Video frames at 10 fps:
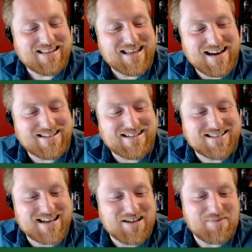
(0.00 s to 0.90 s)
that is to
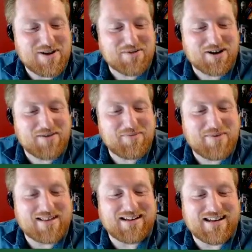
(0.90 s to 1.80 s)
say you may regard me
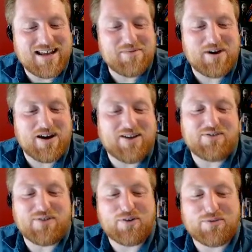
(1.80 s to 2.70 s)
by the name
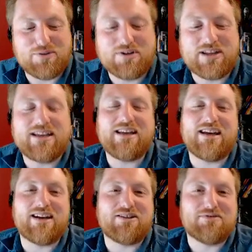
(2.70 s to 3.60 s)
of
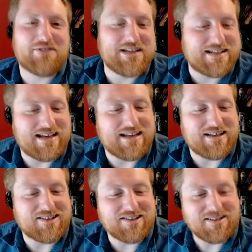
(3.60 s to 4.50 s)
Rukey Greentail